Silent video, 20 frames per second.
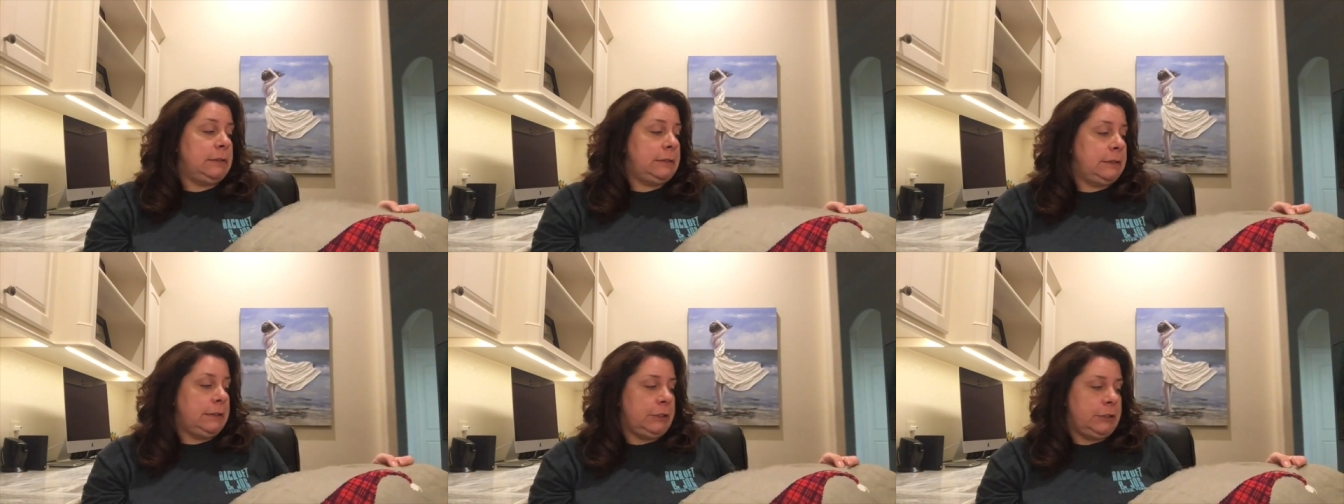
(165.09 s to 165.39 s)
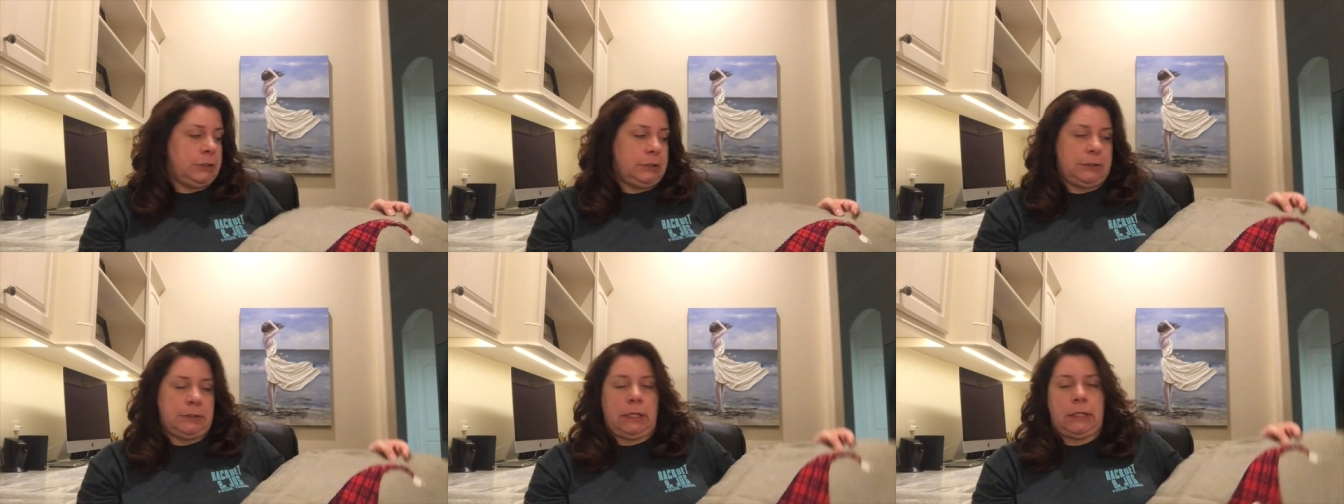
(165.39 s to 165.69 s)

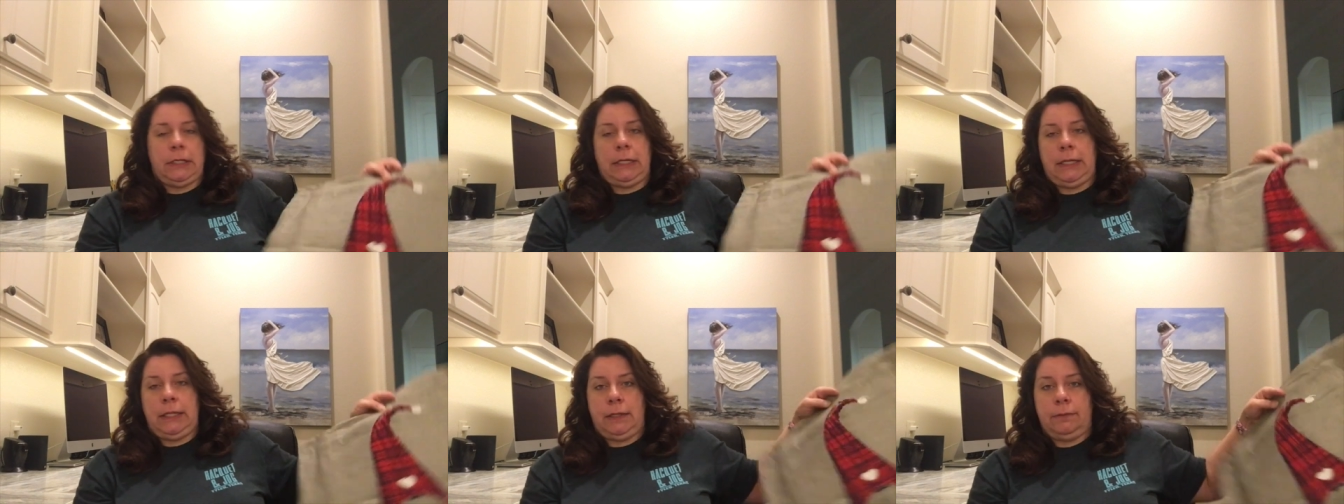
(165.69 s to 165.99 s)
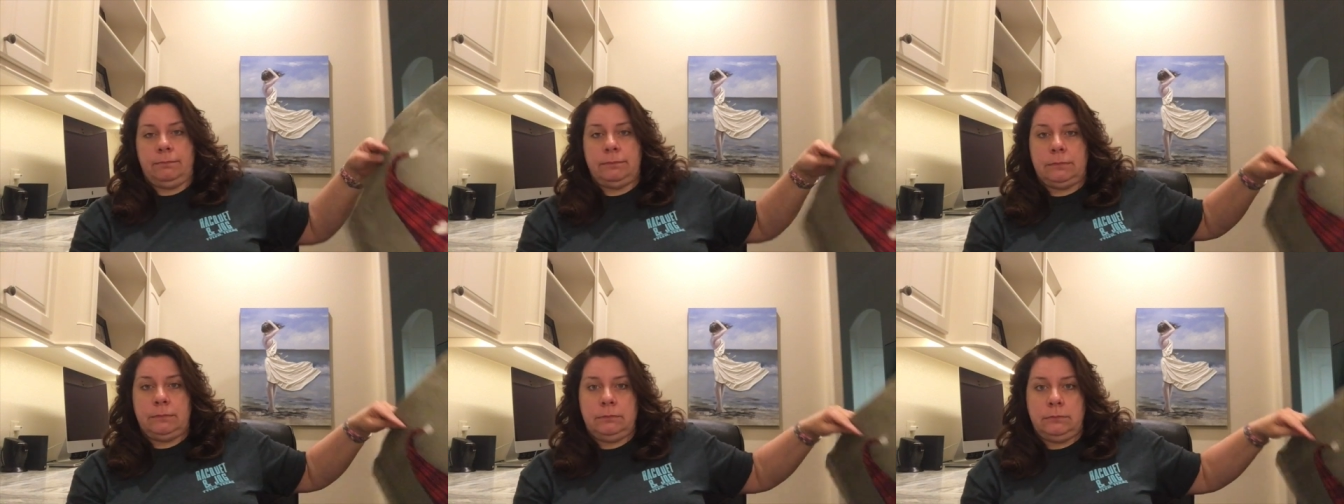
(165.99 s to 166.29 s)
stitches on
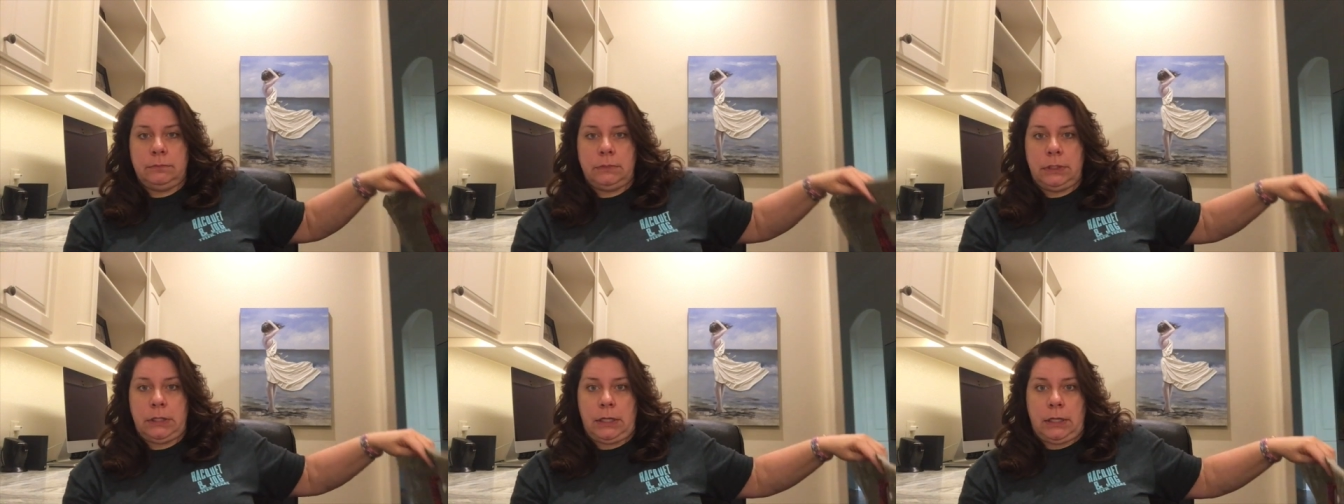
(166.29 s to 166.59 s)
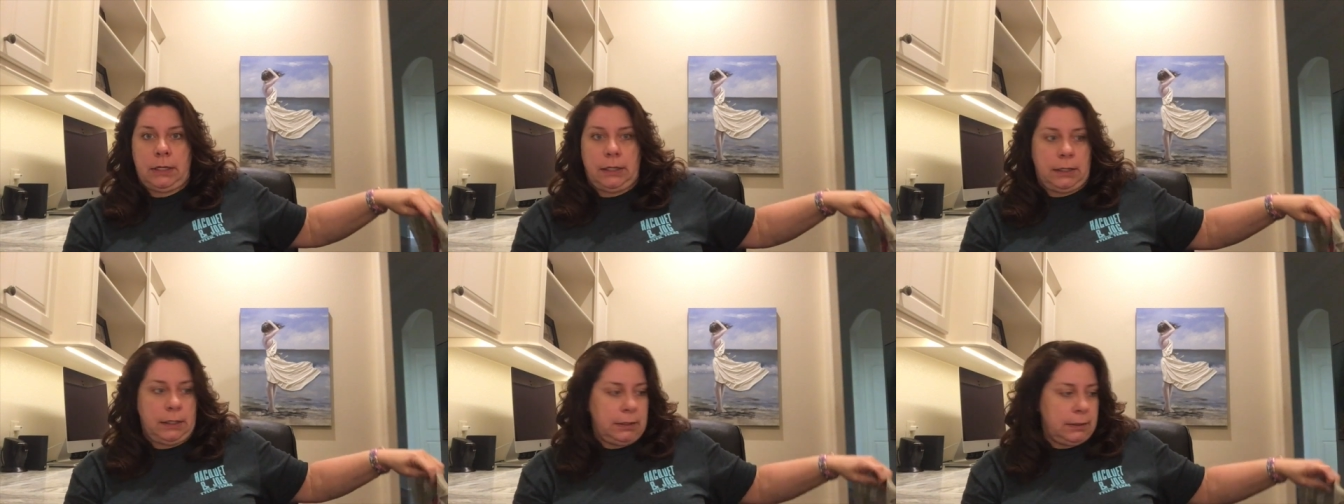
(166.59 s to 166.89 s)
him
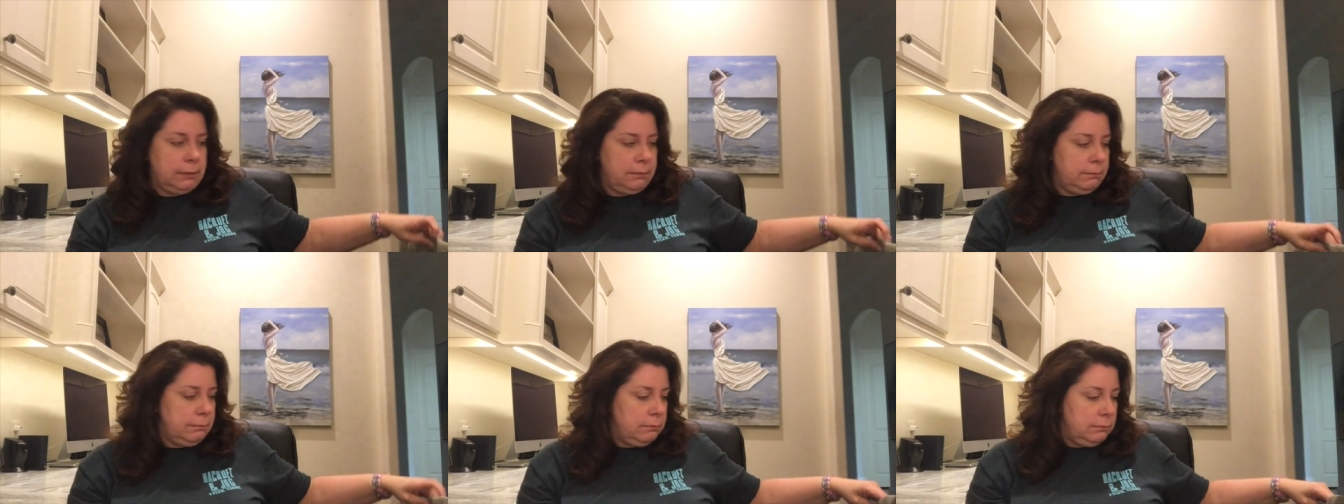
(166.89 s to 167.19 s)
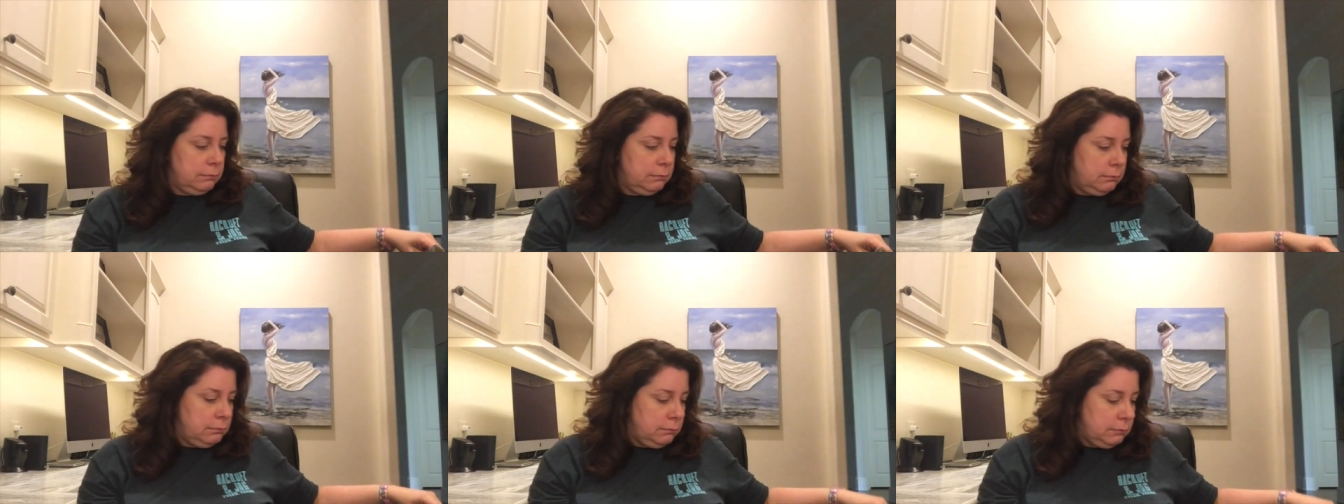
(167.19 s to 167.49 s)
um,